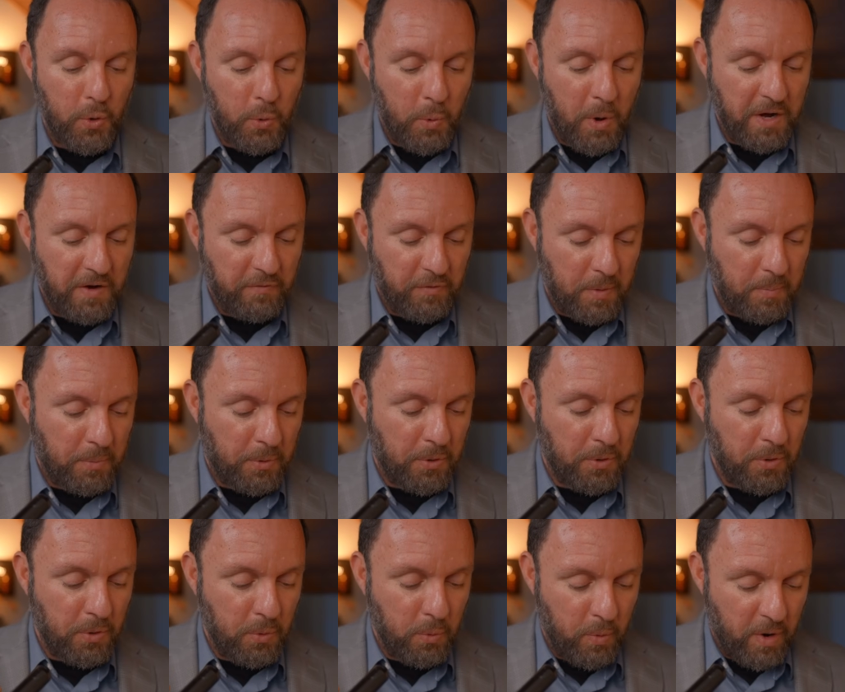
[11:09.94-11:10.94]
one from
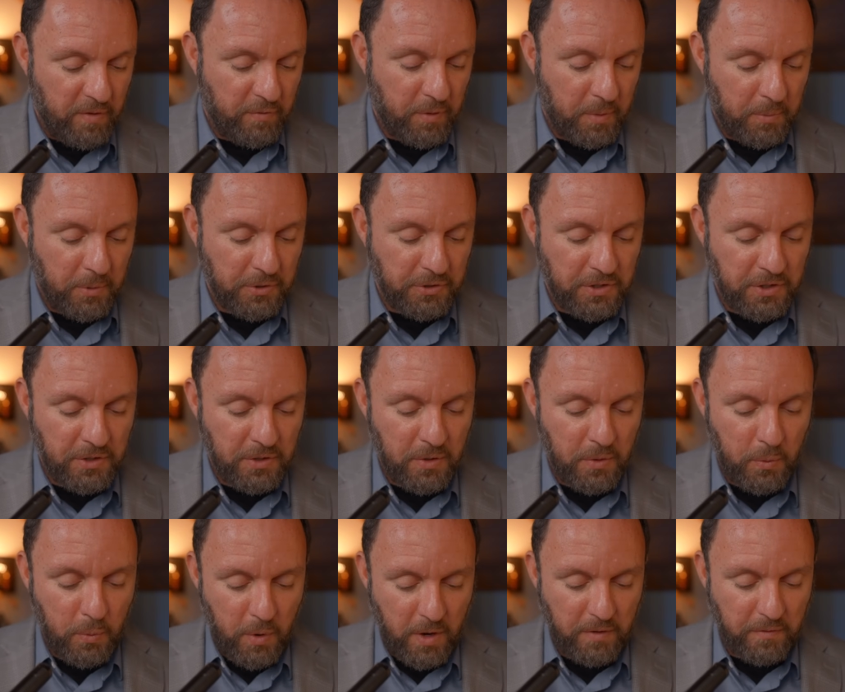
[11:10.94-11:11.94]
Peru, one from Brazil,
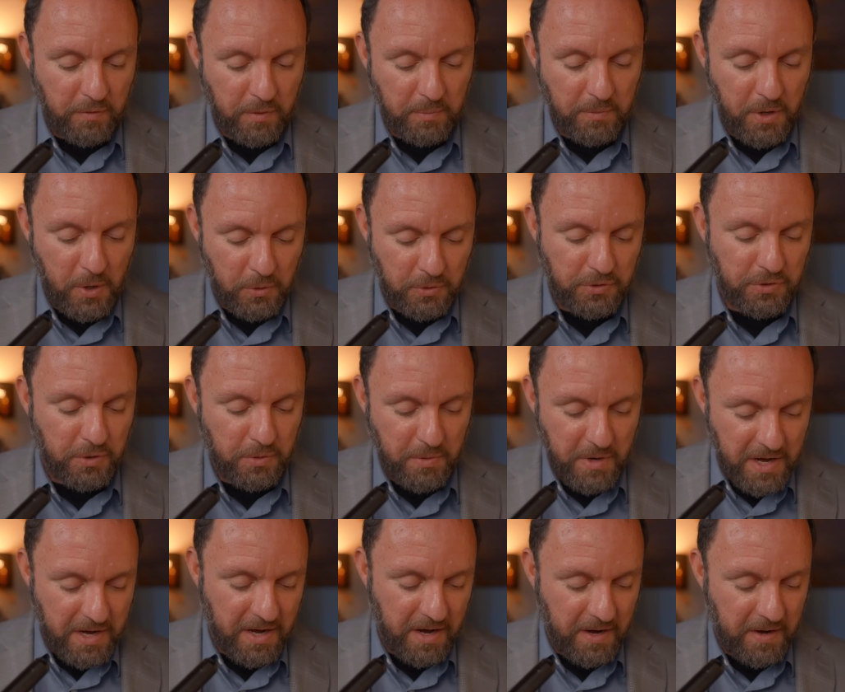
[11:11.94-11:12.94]
one from Costa
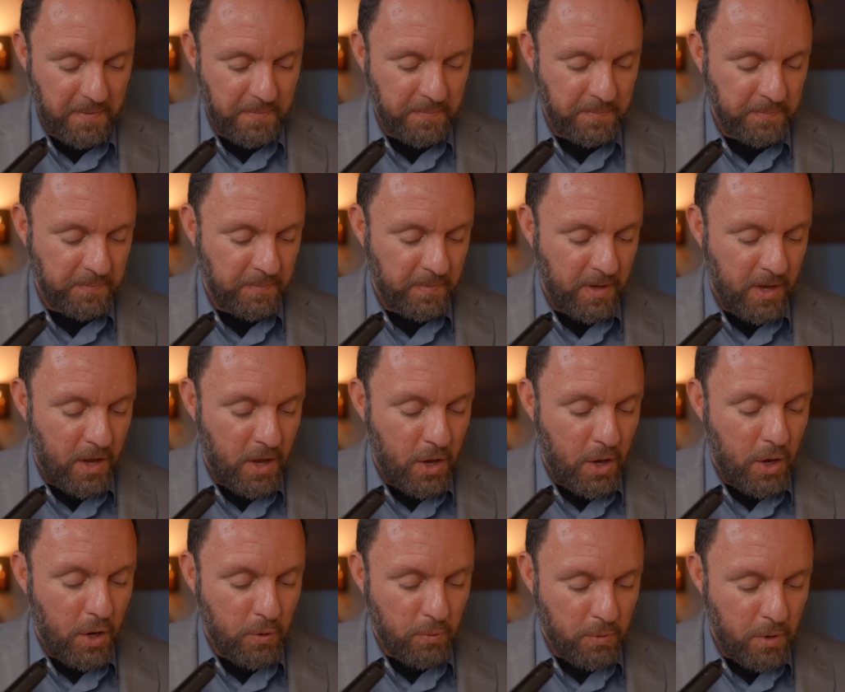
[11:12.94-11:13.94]
Rica,
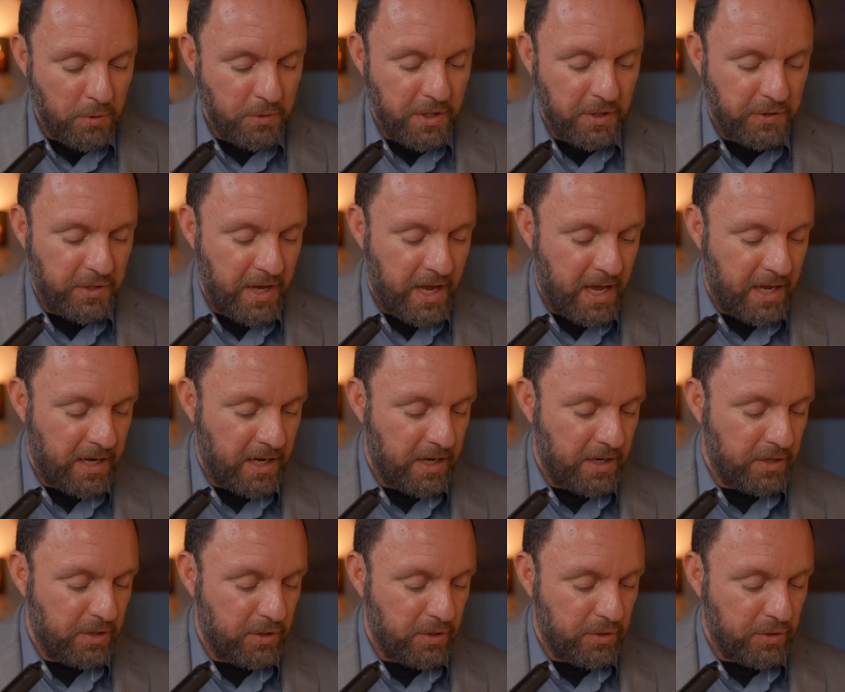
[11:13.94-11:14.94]
wrote that they had
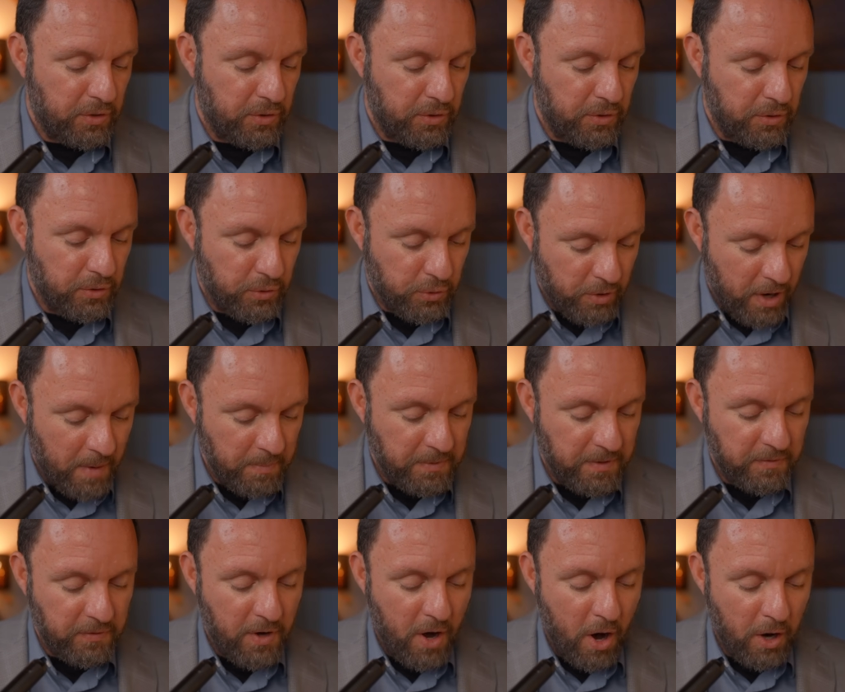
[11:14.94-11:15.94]
dreamt
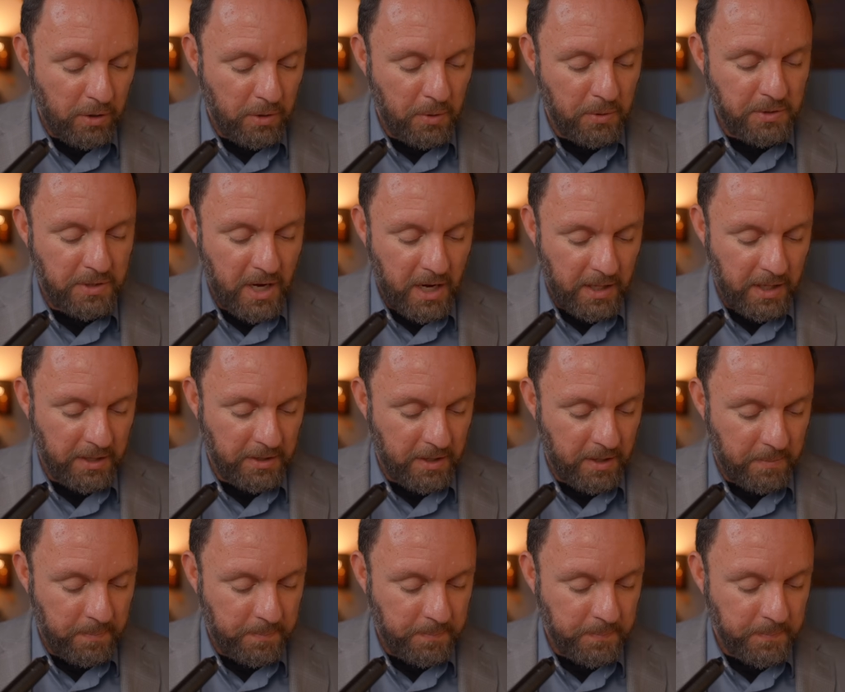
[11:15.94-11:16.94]
of Carlo telling
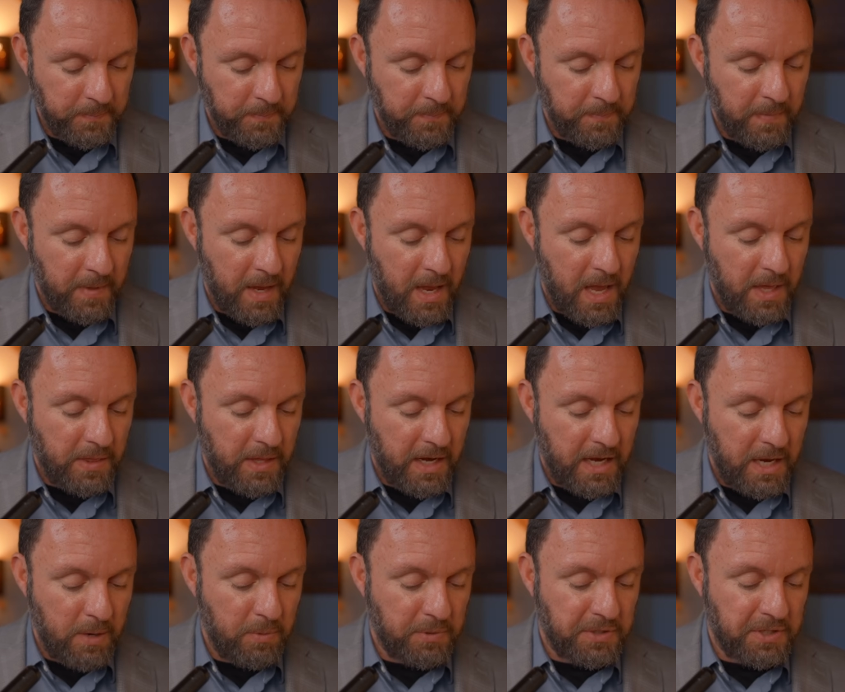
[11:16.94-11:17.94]
them that
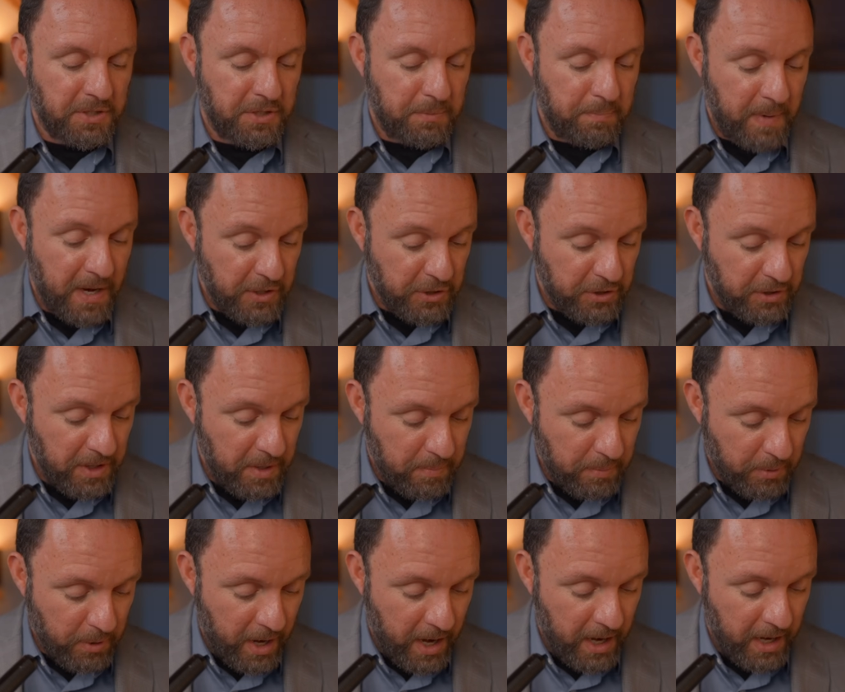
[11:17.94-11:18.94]
he was especially
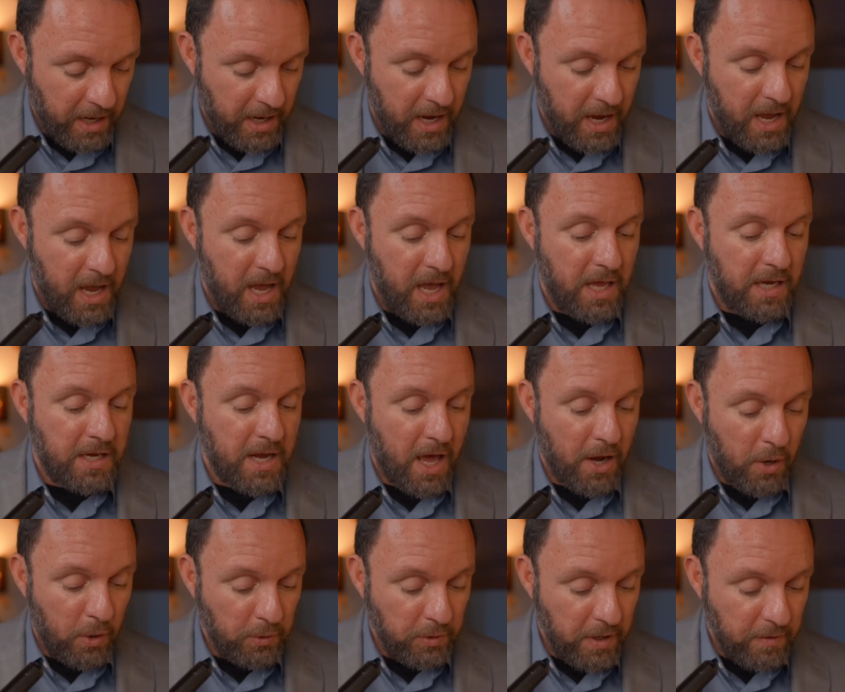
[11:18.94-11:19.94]
praying
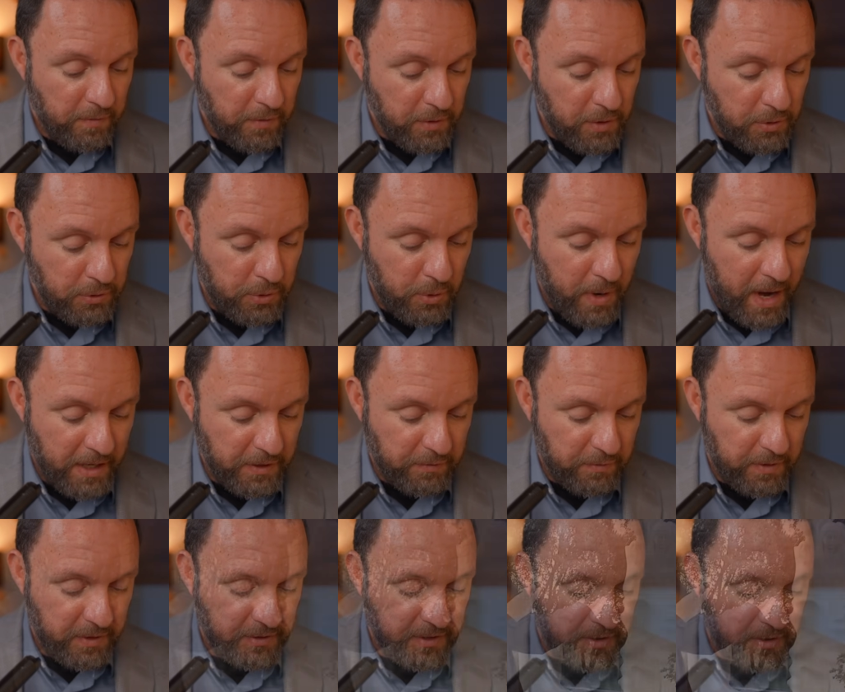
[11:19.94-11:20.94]
not only for those who asked
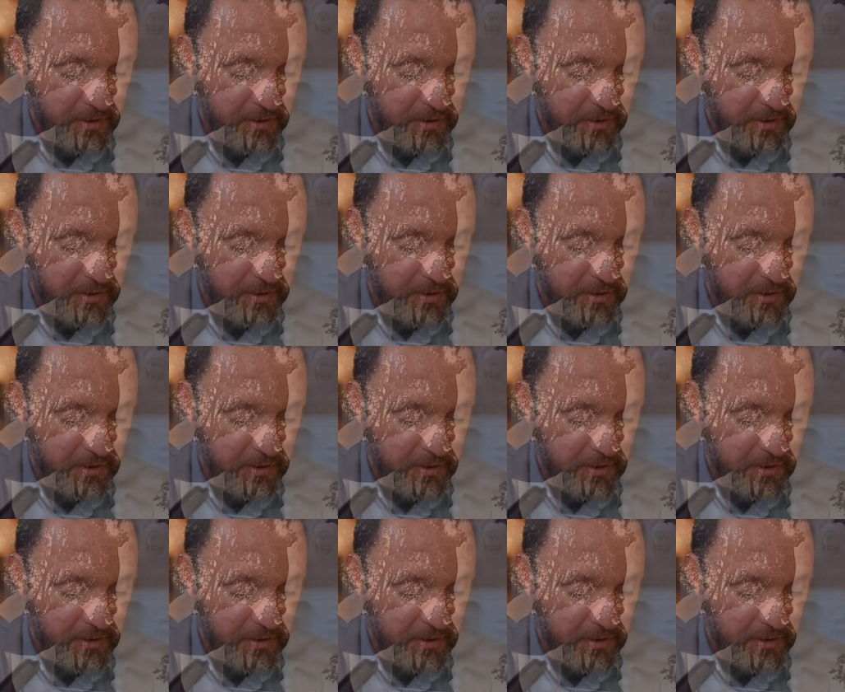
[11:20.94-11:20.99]
for his